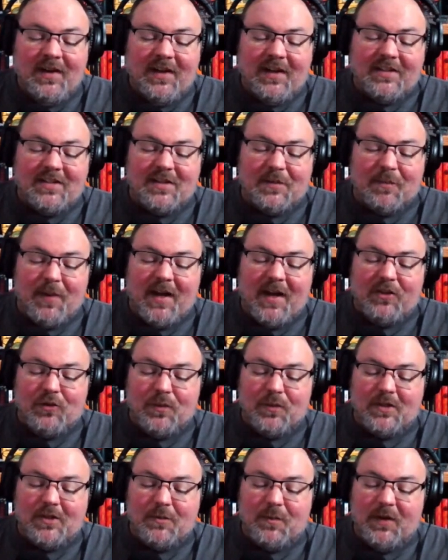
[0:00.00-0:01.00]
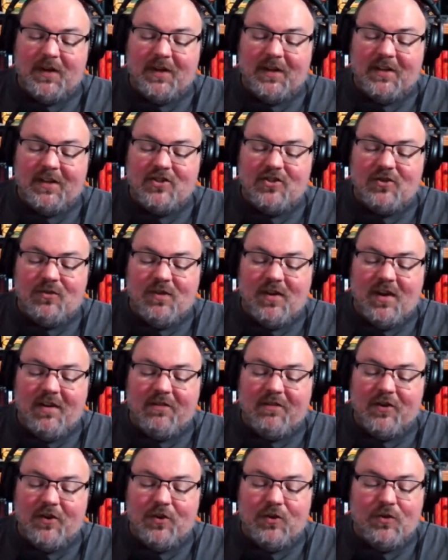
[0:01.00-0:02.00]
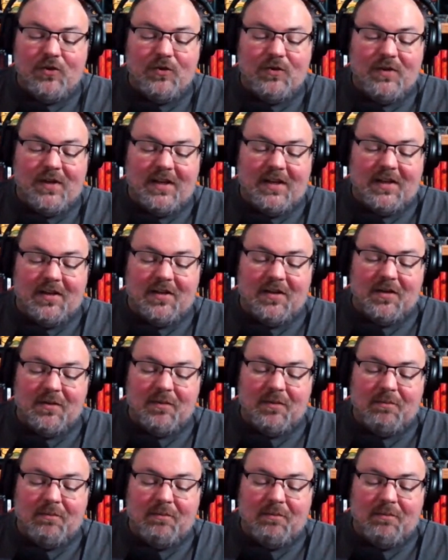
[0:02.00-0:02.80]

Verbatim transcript: It's the bathroom experience you never knew you needed.